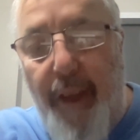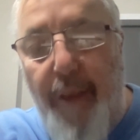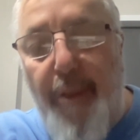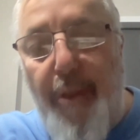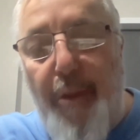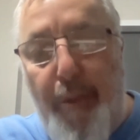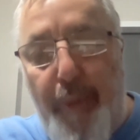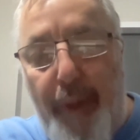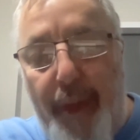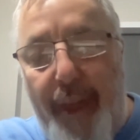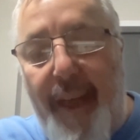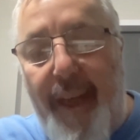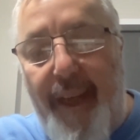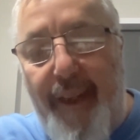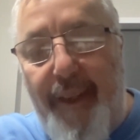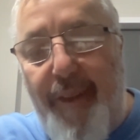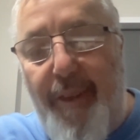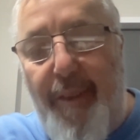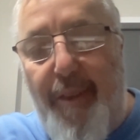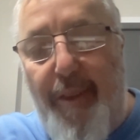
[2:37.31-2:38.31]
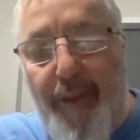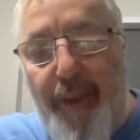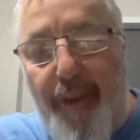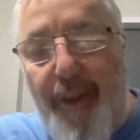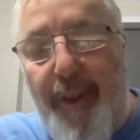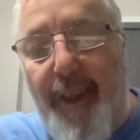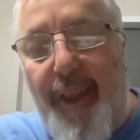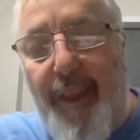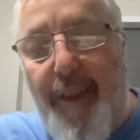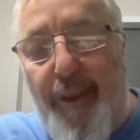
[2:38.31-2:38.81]

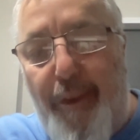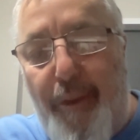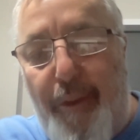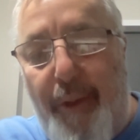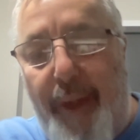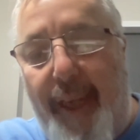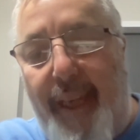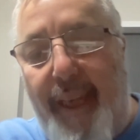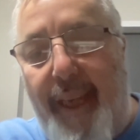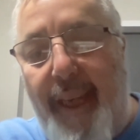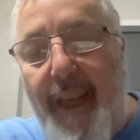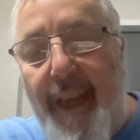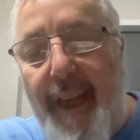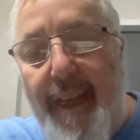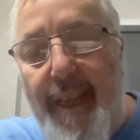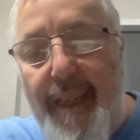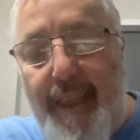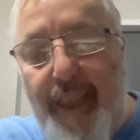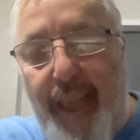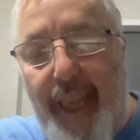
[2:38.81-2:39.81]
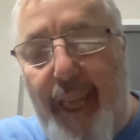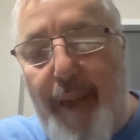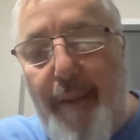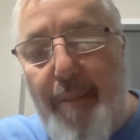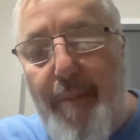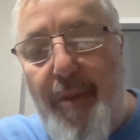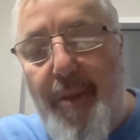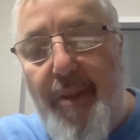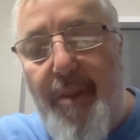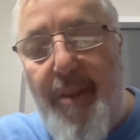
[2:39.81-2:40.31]
333
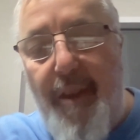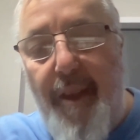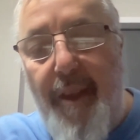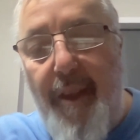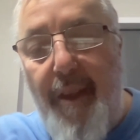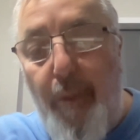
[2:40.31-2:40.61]
teams